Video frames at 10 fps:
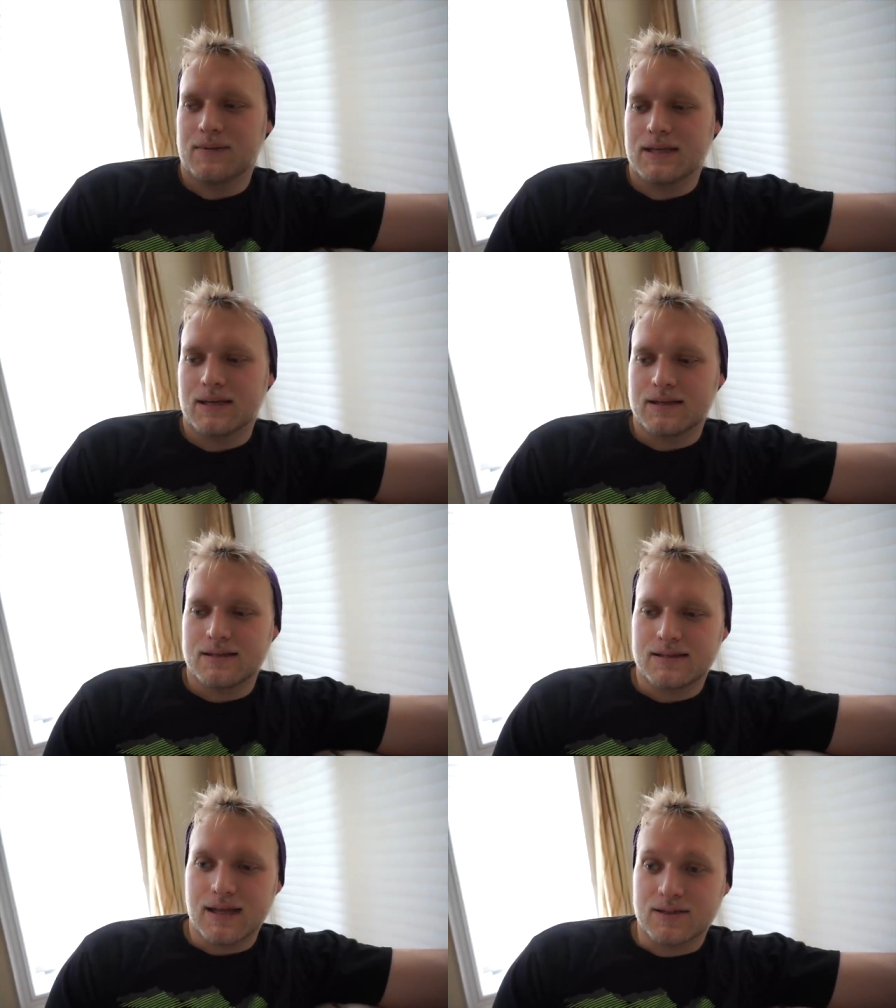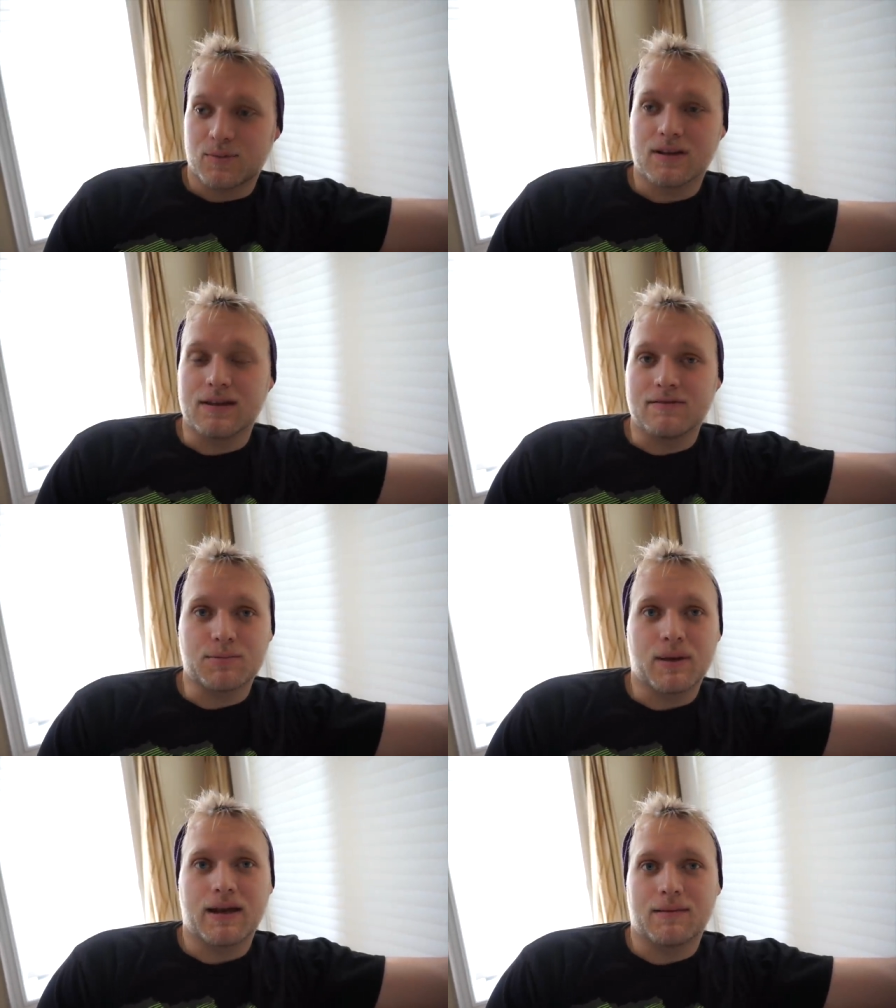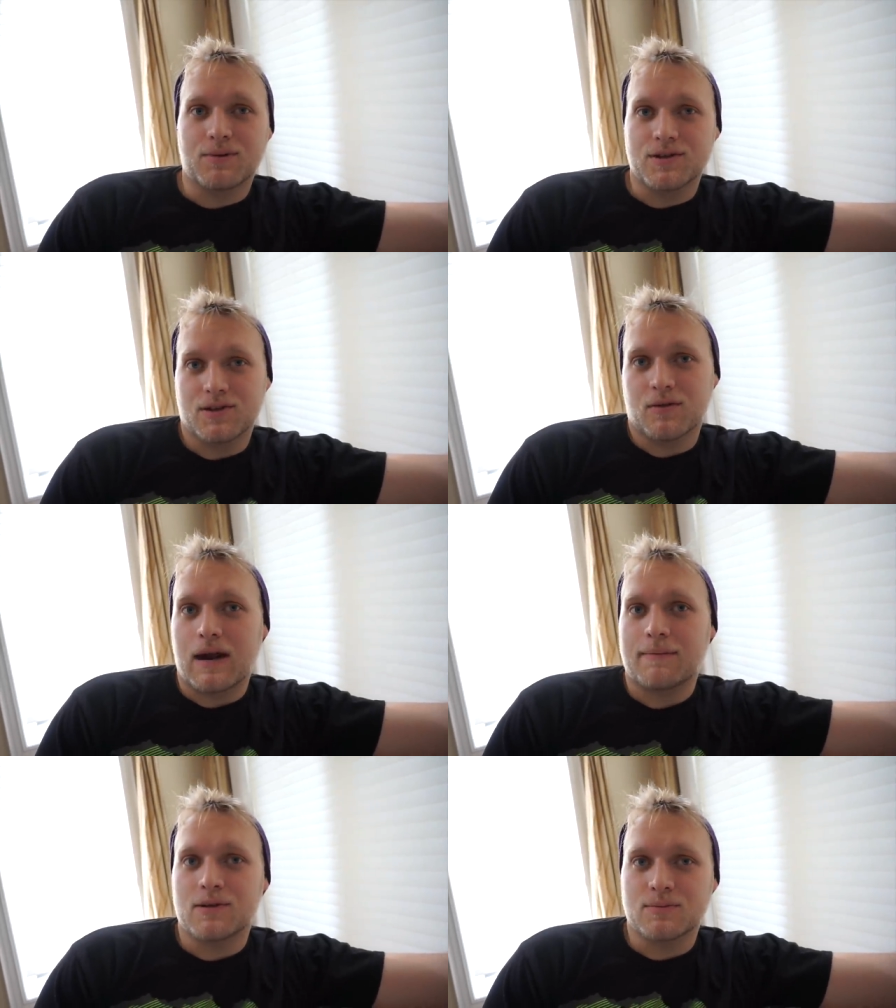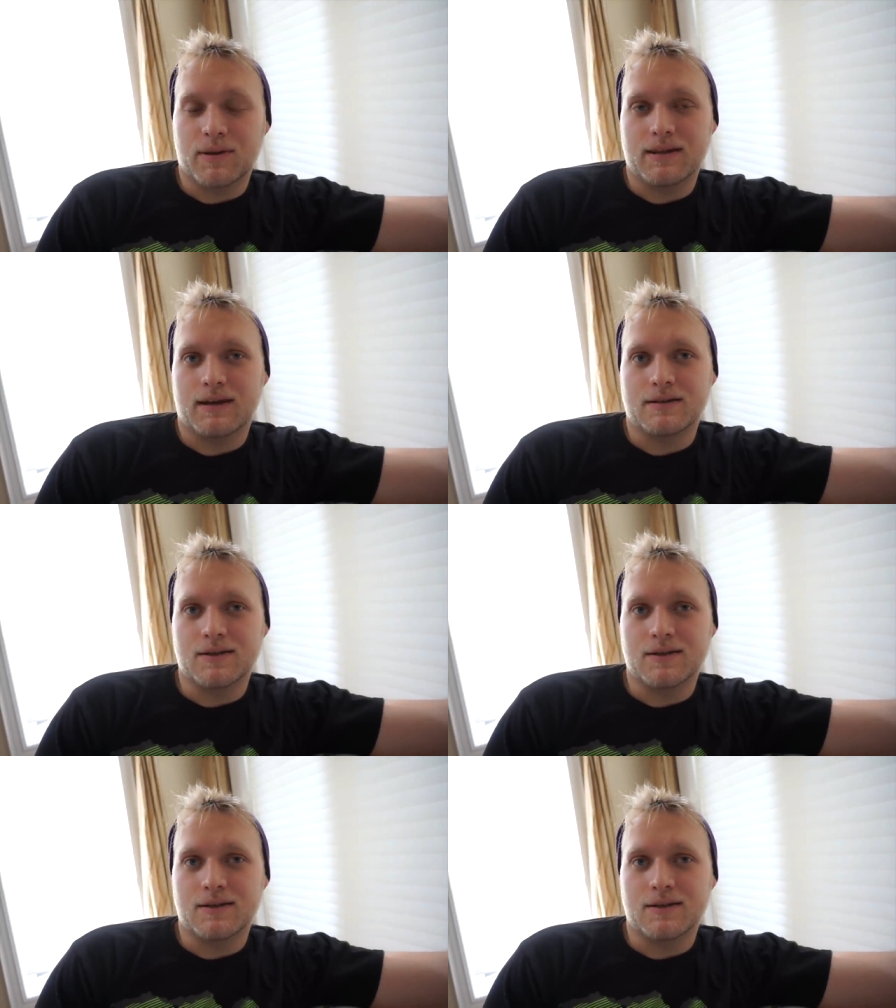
because that's where the Leafs play, and I'm pretty sure the Raptors play there